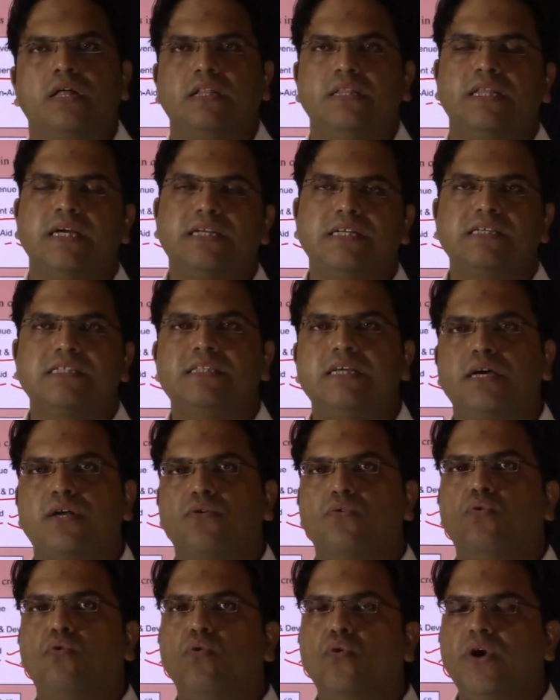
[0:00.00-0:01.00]
That is their
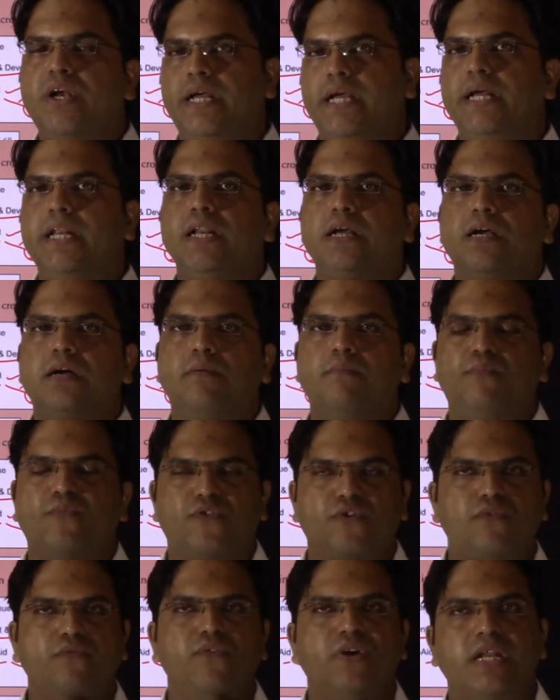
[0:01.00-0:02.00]
own income
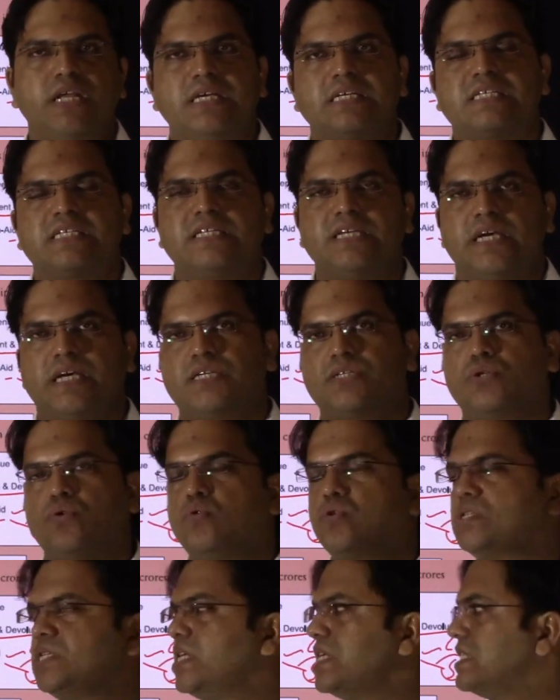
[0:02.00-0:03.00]
from various tax
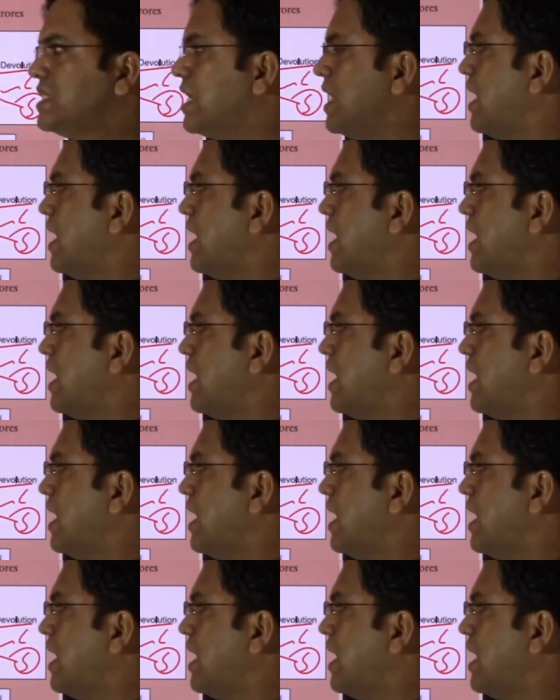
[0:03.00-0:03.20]
sources